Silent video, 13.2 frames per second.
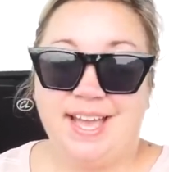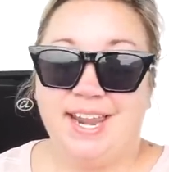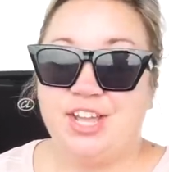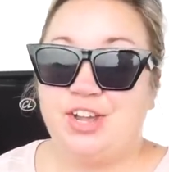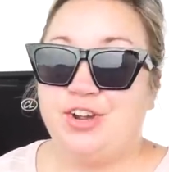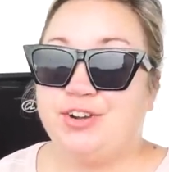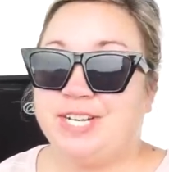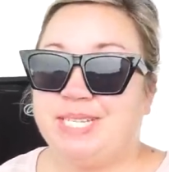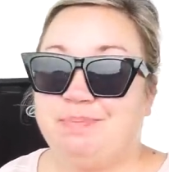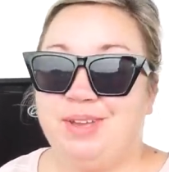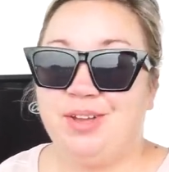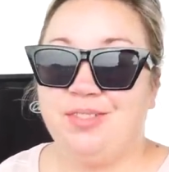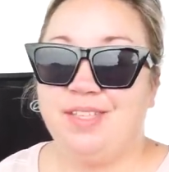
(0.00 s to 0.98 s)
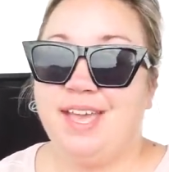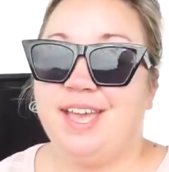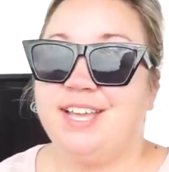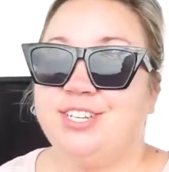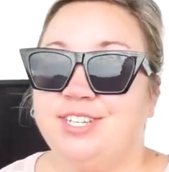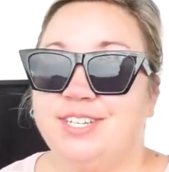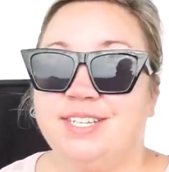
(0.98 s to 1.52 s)
I got it crispy on the
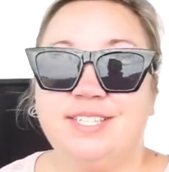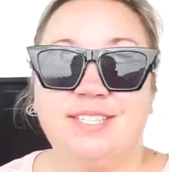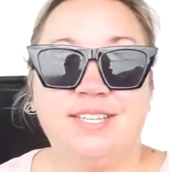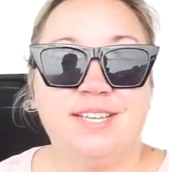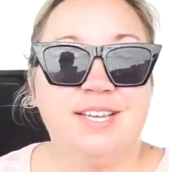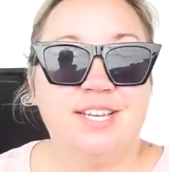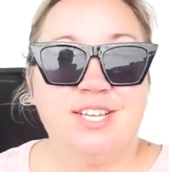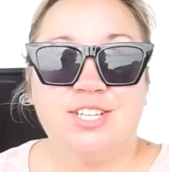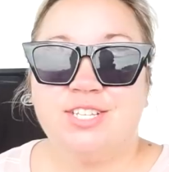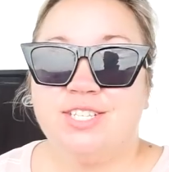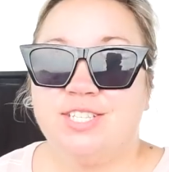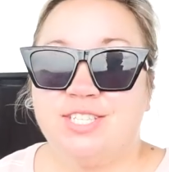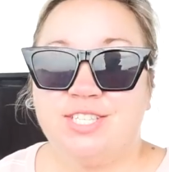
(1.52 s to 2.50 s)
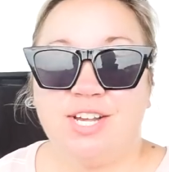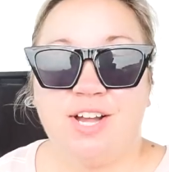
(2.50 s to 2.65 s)
edges. I just had a sample.